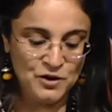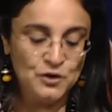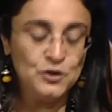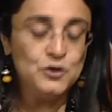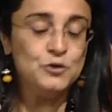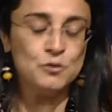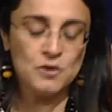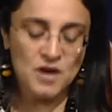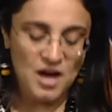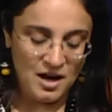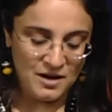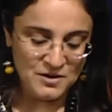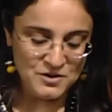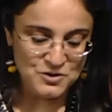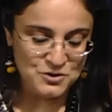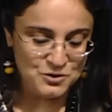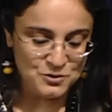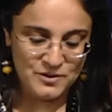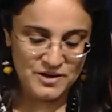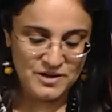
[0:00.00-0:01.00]
You can't
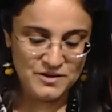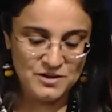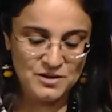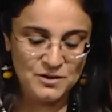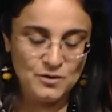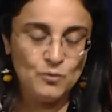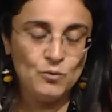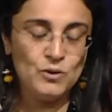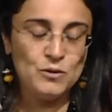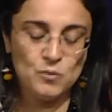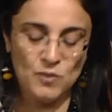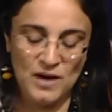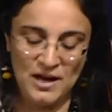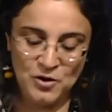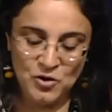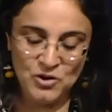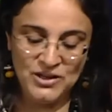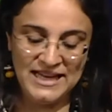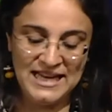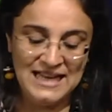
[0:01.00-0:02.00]
do it with one
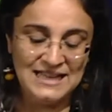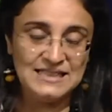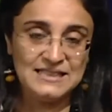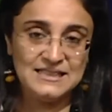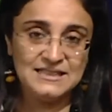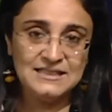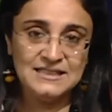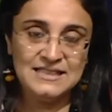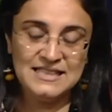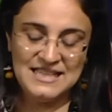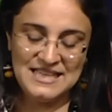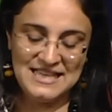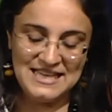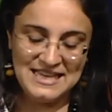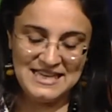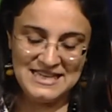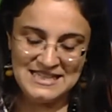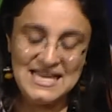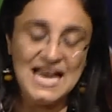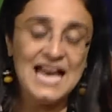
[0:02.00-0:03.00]
or the other,
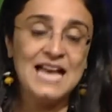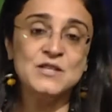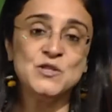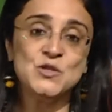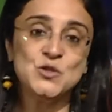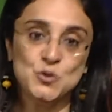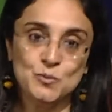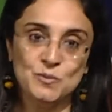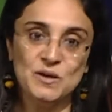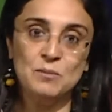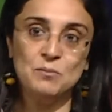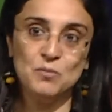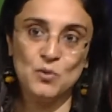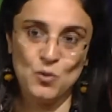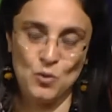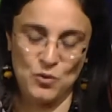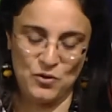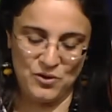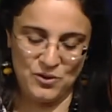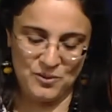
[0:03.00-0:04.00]
it has to be
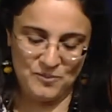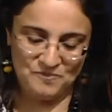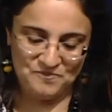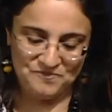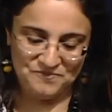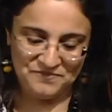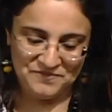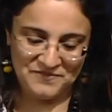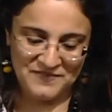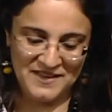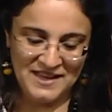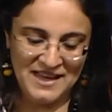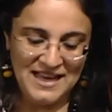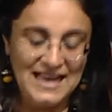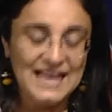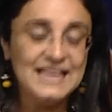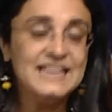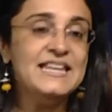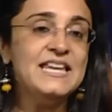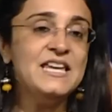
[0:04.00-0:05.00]
both."
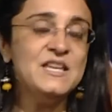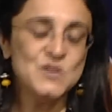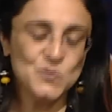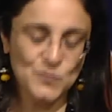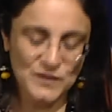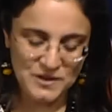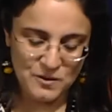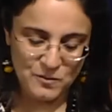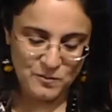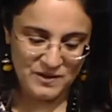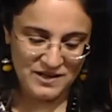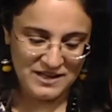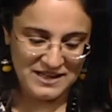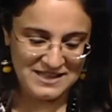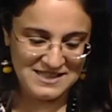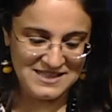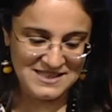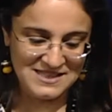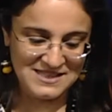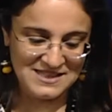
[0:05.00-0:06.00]
And these were the
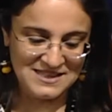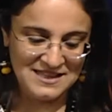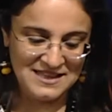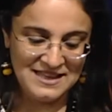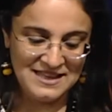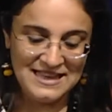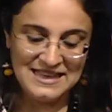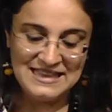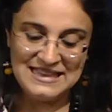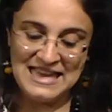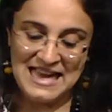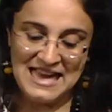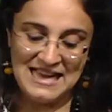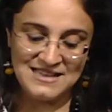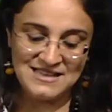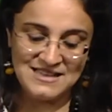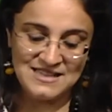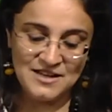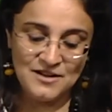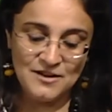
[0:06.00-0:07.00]
words
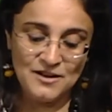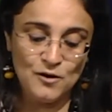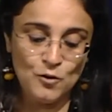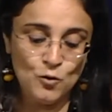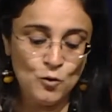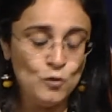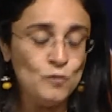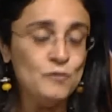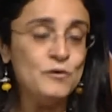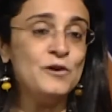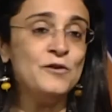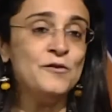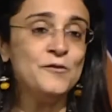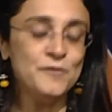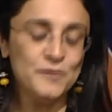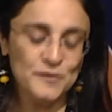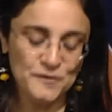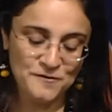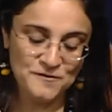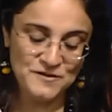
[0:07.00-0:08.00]
that over
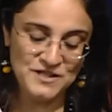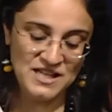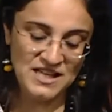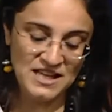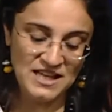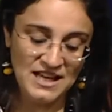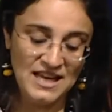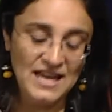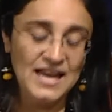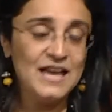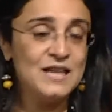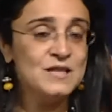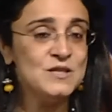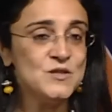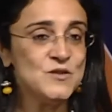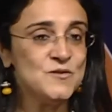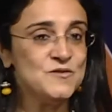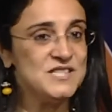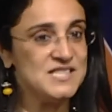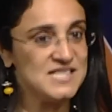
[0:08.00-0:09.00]
50 heads
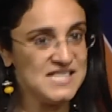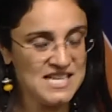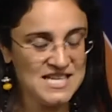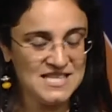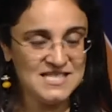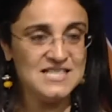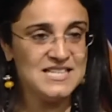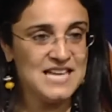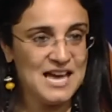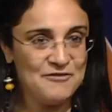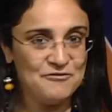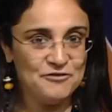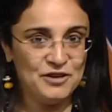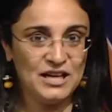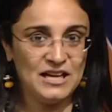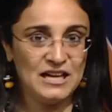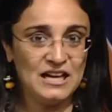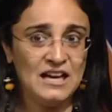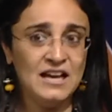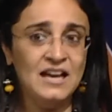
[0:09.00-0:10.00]
of state in
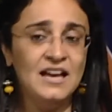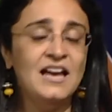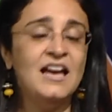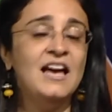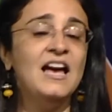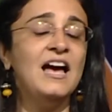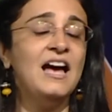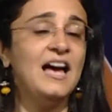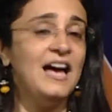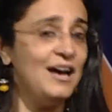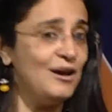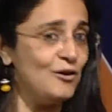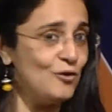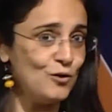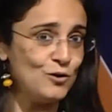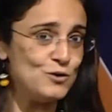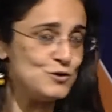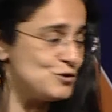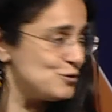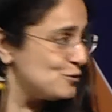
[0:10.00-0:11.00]
Africa hung
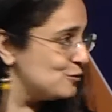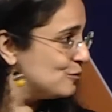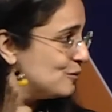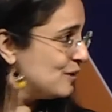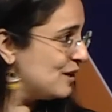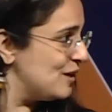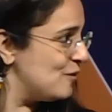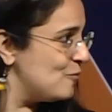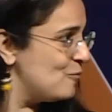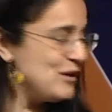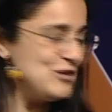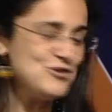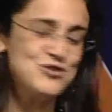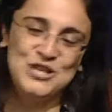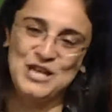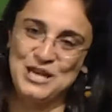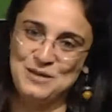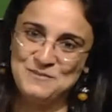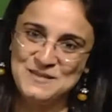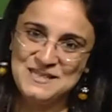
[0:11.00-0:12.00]
on to when
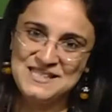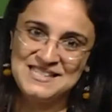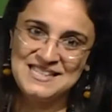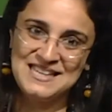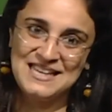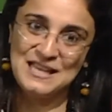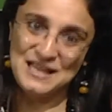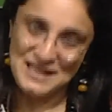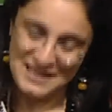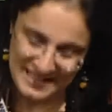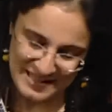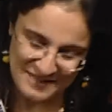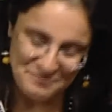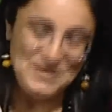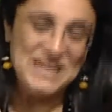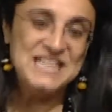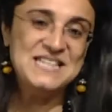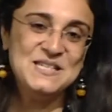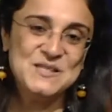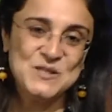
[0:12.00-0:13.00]
James
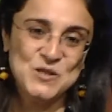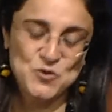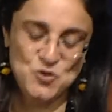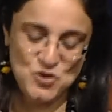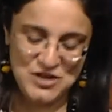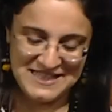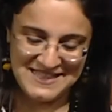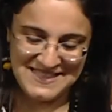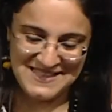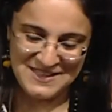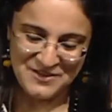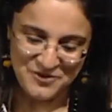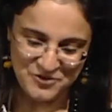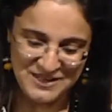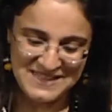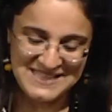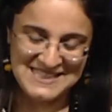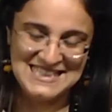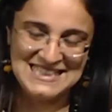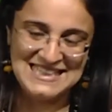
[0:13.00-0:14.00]
made his address
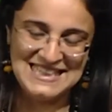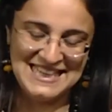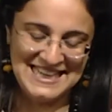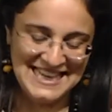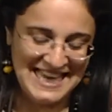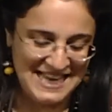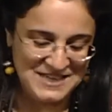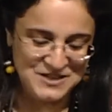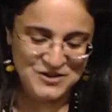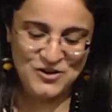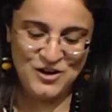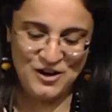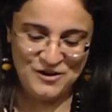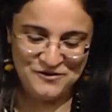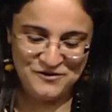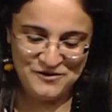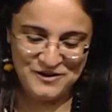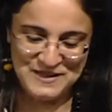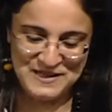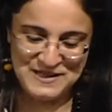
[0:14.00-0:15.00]
recently at a
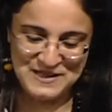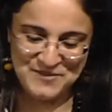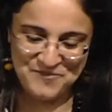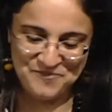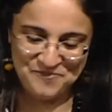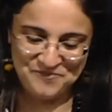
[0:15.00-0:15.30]
conference.